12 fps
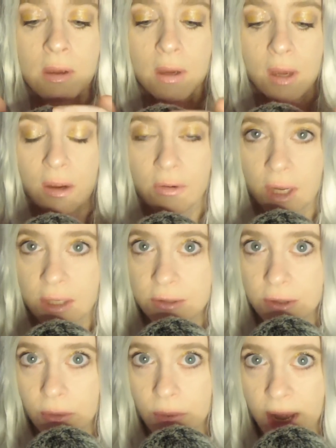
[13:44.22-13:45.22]
Alright,
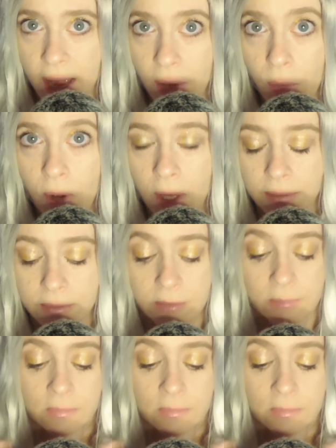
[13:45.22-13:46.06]
so now what?